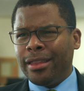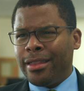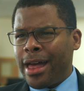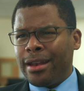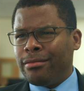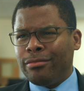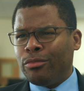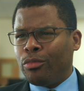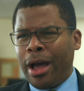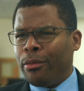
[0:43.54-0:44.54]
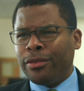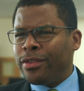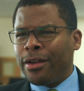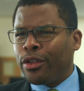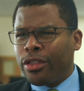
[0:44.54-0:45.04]
that I would have
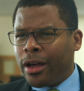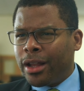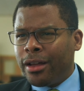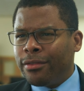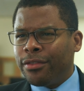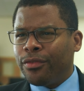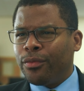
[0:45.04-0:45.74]
never thought of,